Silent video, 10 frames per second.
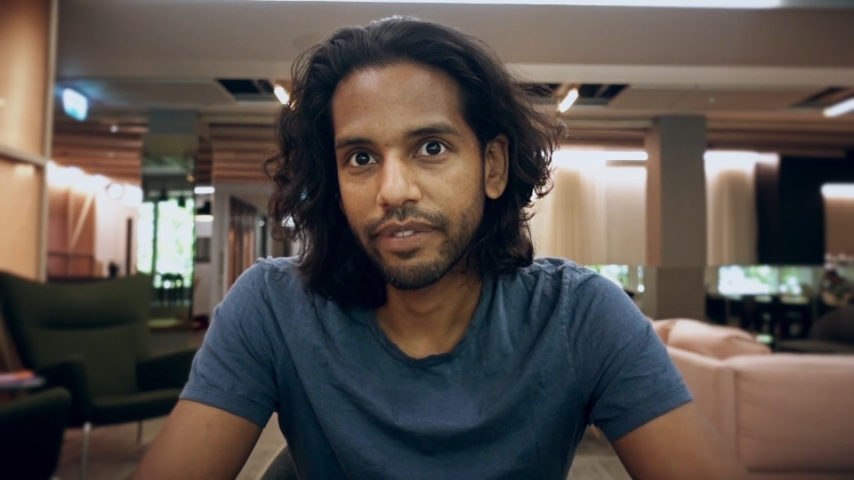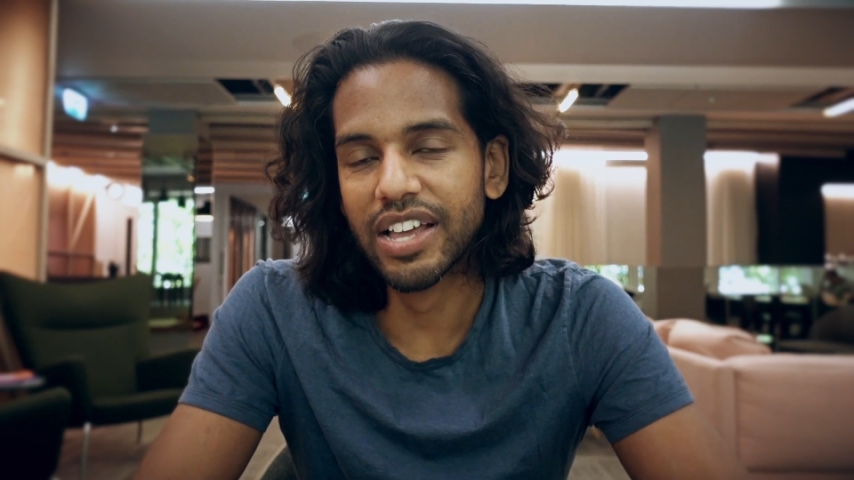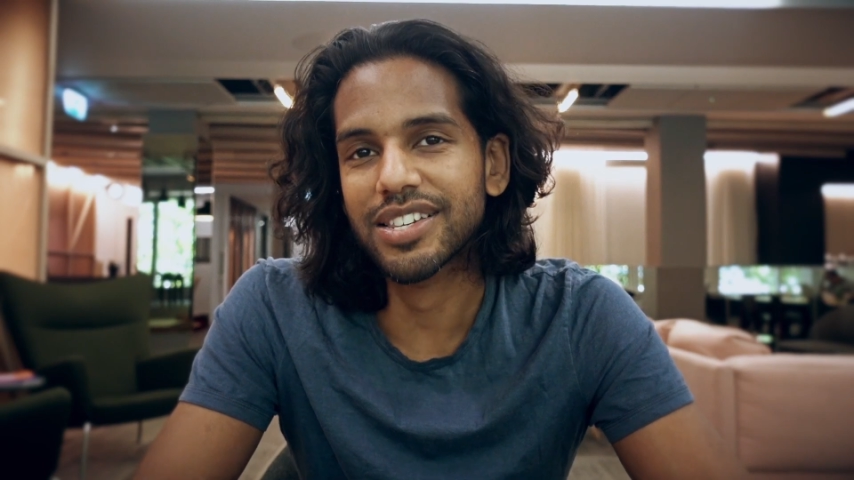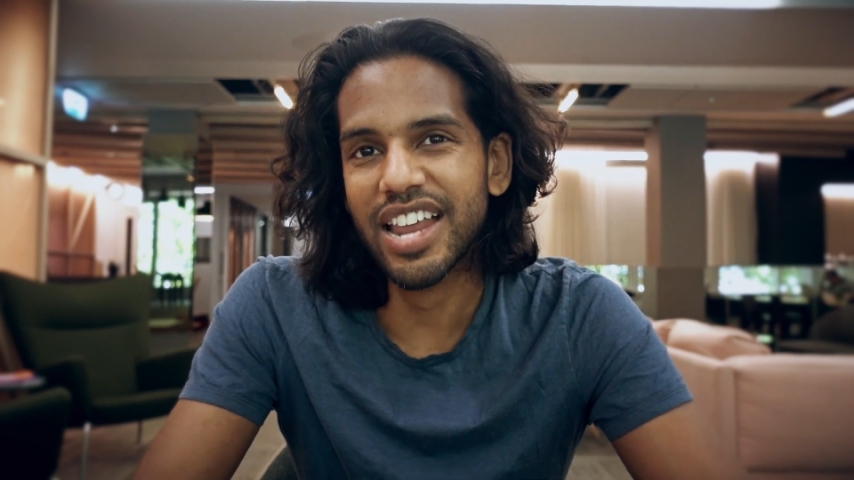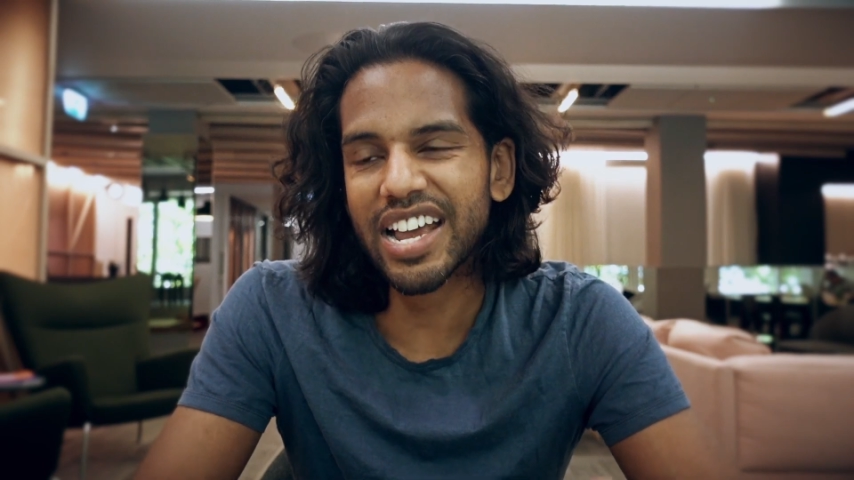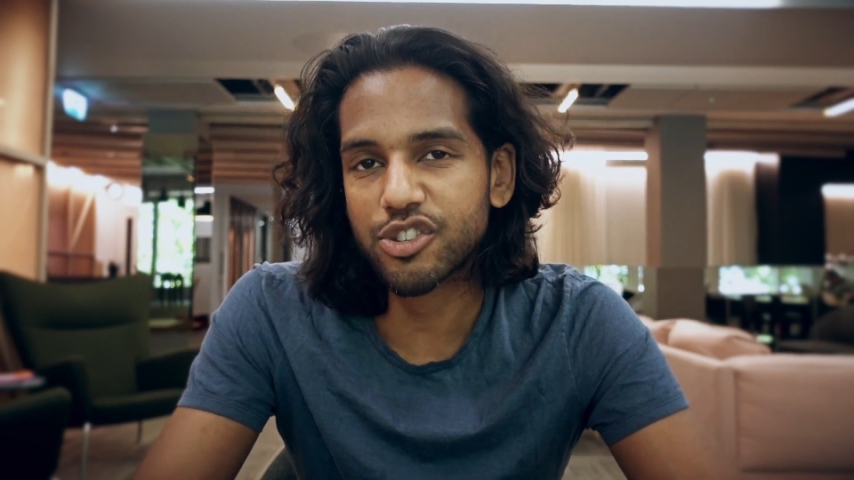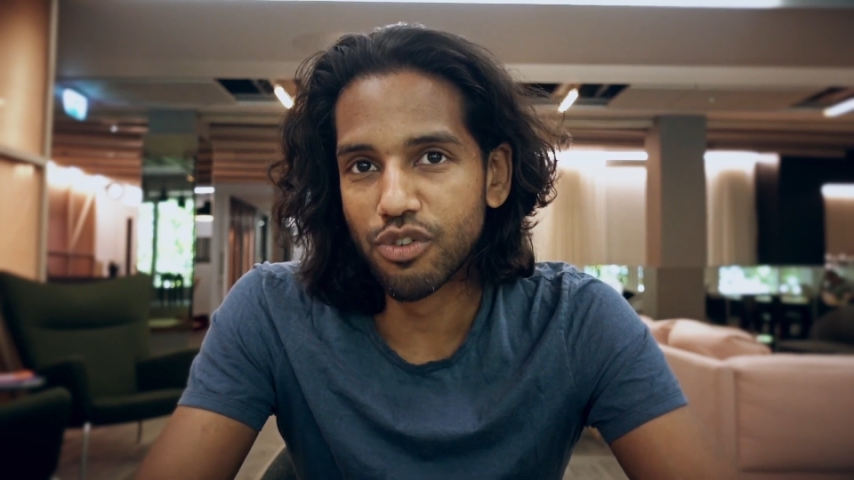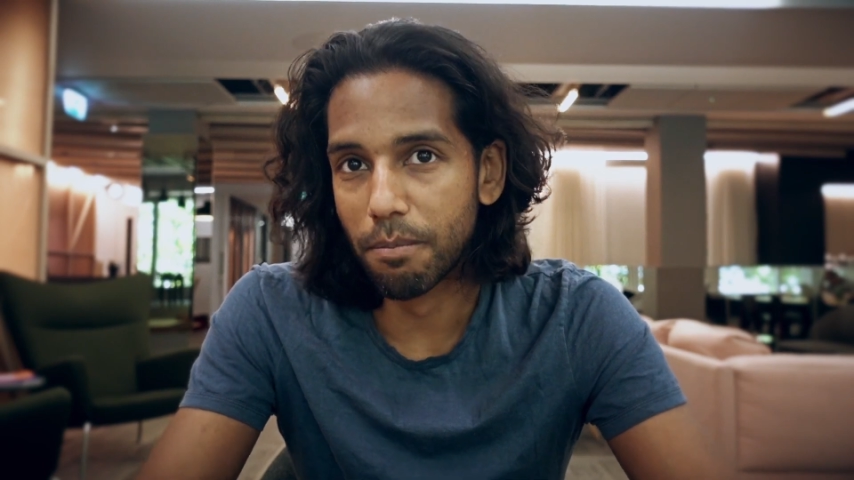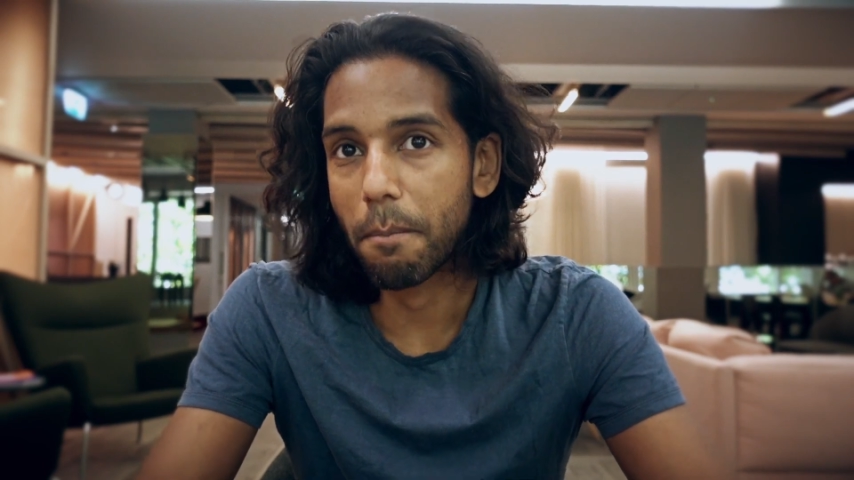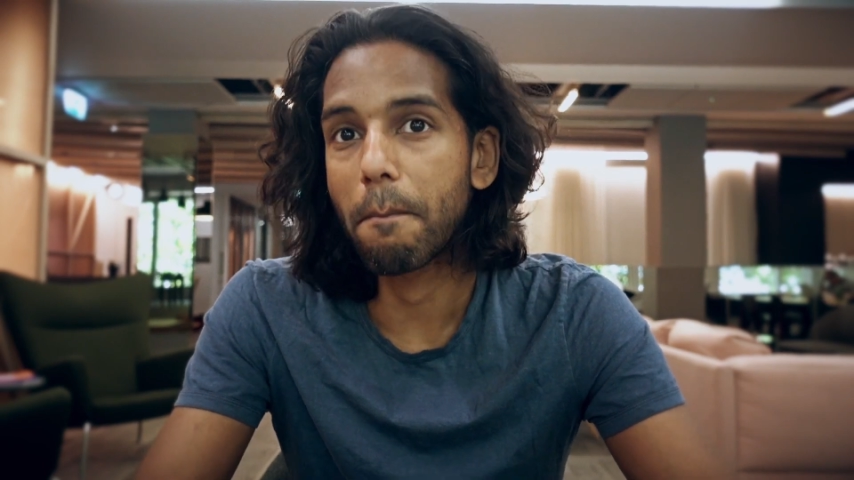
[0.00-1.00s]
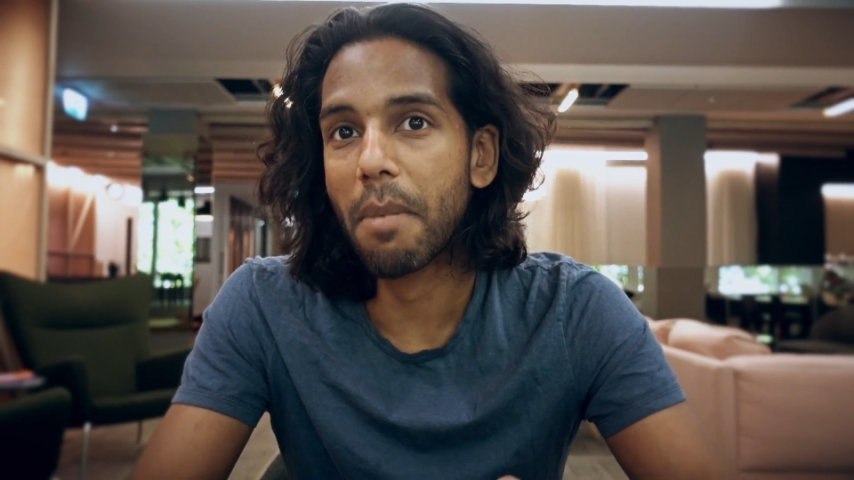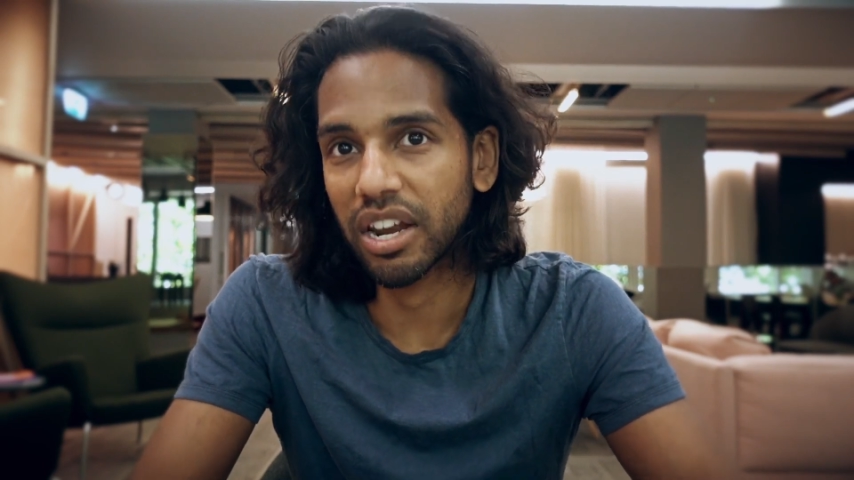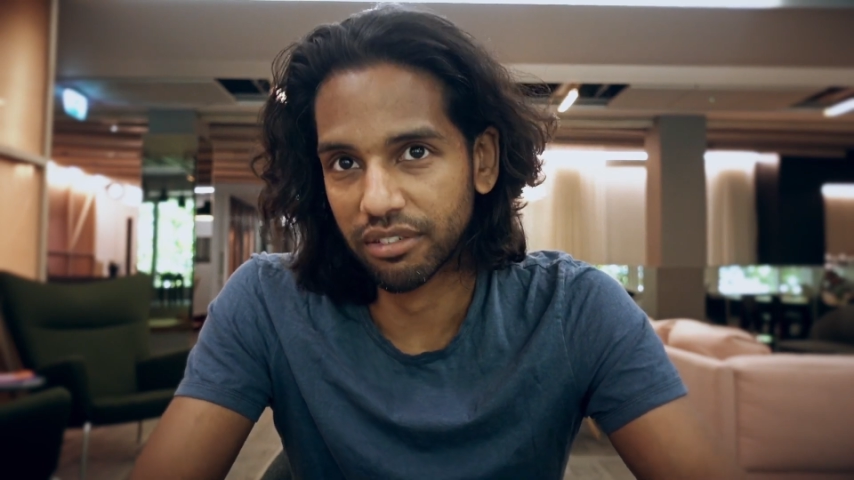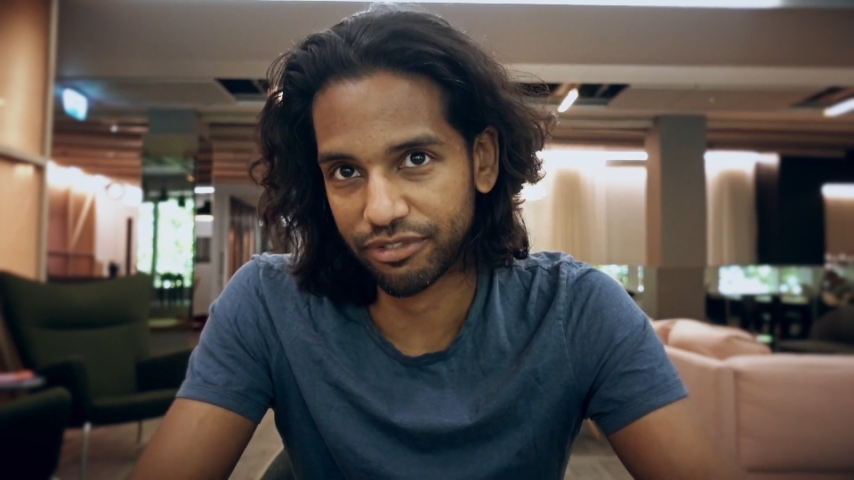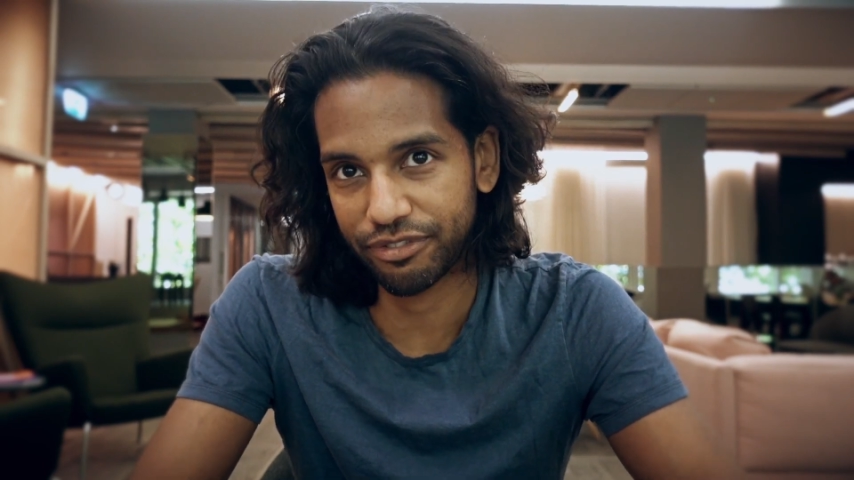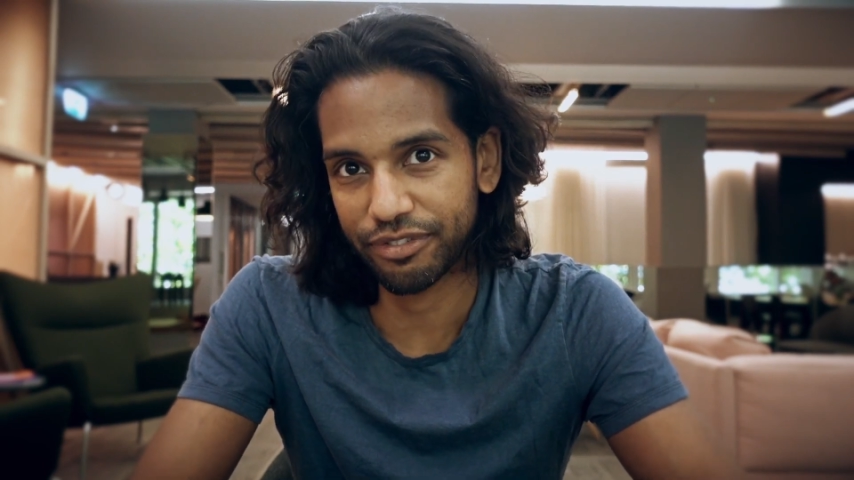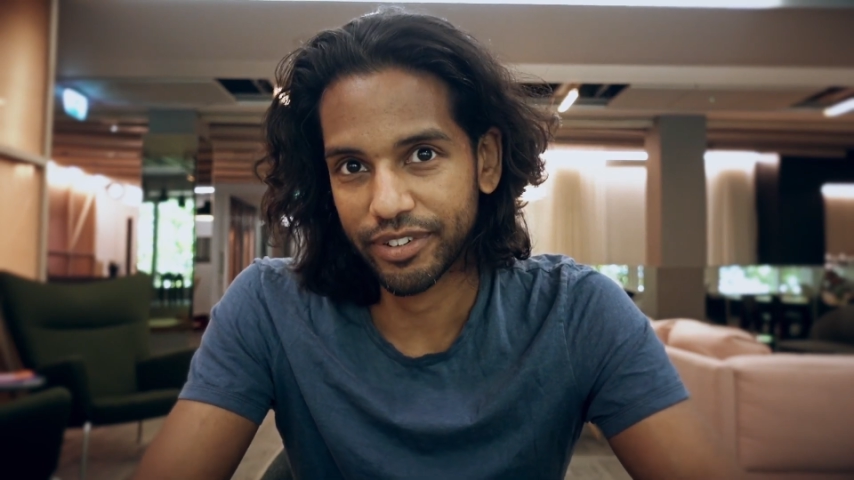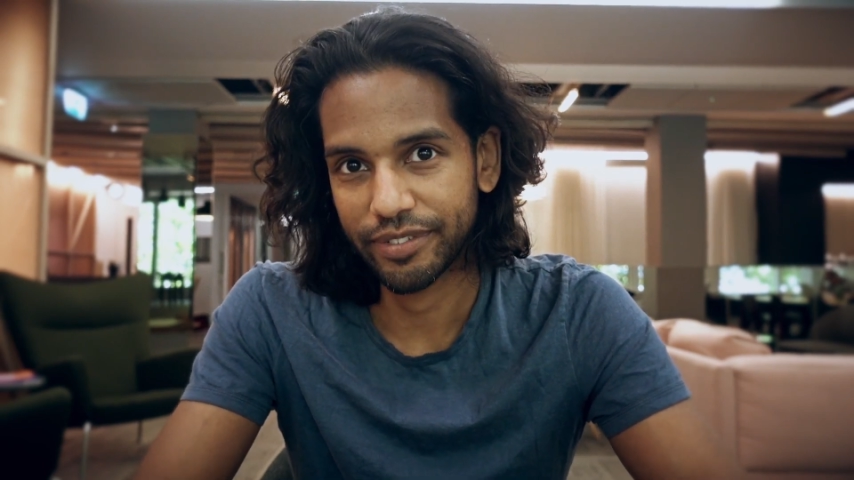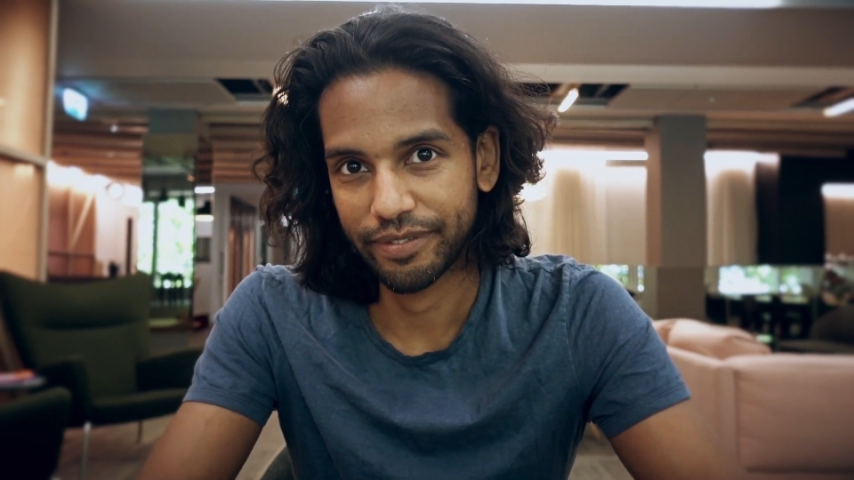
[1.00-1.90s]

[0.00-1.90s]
That's an extra month.